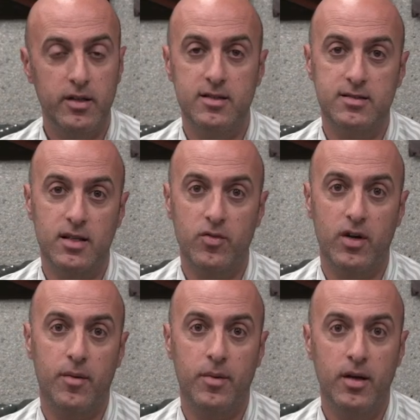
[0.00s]

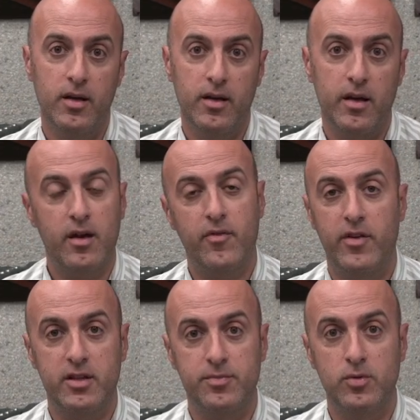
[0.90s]
Instagram and
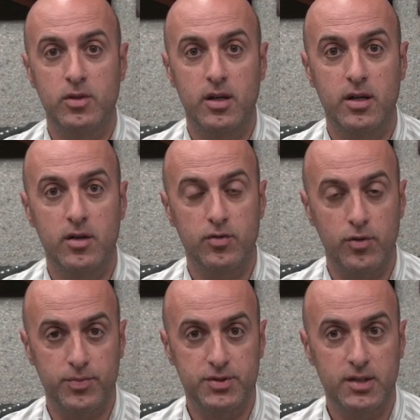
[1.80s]
Facebook
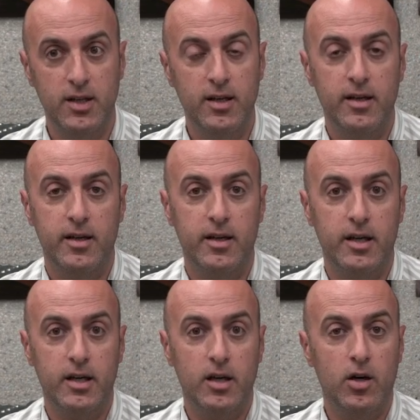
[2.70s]
groups.
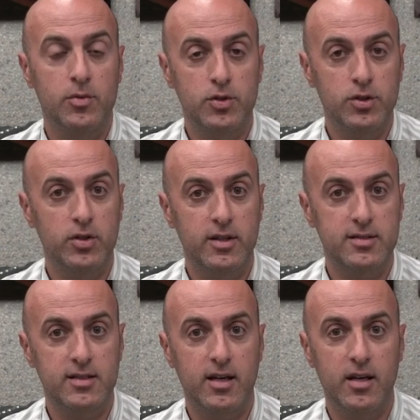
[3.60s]
Hope to see you
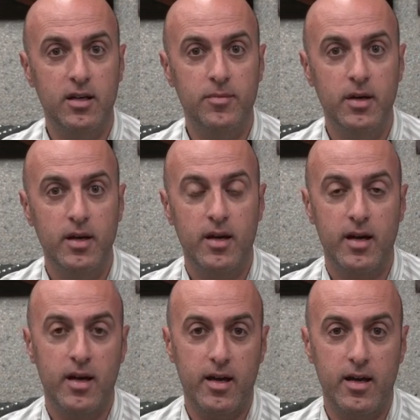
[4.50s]
next time,
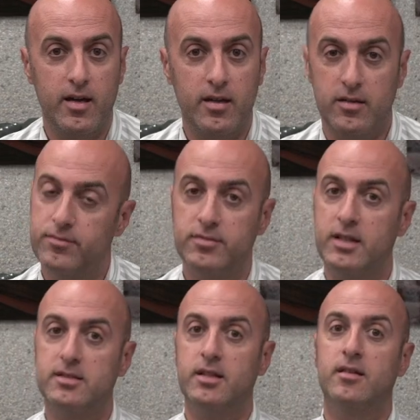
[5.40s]
and
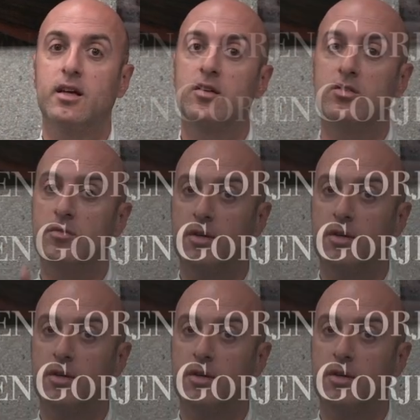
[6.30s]
that's it. Thank you so